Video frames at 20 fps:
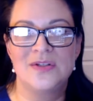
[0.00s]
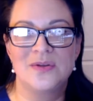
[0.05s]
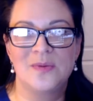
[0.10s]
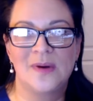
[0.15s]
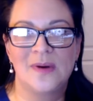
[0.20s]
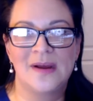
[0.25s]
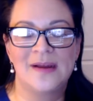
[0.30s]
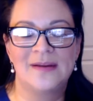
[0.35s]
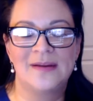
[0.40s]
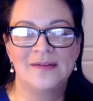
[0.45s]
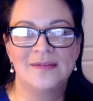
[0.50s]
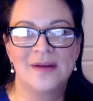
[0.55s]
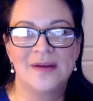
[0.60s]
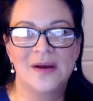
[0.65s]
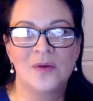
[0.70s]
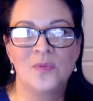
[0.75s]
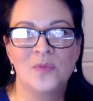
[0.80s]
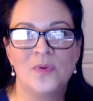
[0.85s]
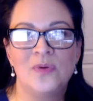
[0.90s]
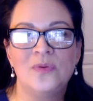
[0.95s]
a
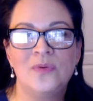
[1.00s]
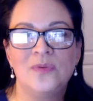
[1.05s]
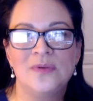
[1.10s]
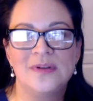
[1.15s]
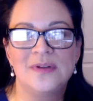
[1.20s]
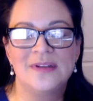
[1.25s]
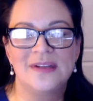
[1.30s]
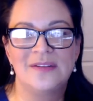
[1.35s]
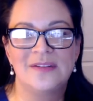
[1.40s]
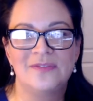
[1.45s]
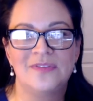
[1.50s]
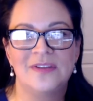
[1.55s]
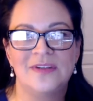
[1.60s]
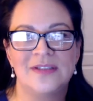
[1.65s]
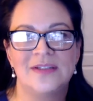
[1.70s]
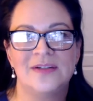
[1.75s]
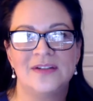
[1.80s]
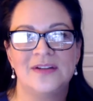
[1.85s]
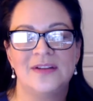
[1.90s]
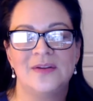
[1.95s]
wound
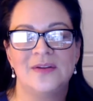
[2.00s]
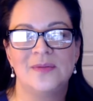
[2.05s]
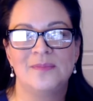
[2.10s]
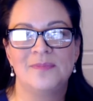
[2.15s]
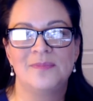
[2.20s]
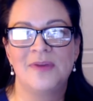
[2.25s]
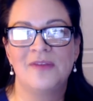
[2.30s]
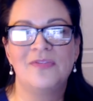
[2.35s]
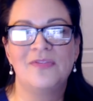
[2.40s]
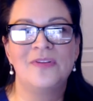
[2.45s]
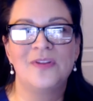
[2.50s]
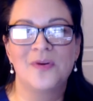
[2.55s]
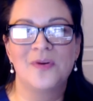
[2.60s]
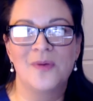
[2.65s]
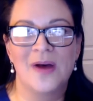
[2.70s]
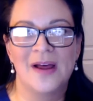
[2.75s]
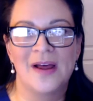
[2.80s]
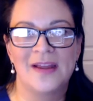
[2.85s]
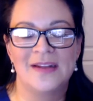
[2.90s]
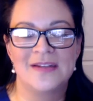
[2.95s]
inflicted in the buffalo
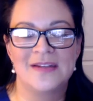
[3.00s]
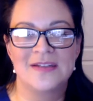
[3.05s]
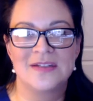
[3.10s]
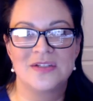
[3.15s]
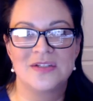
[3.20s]
hunt,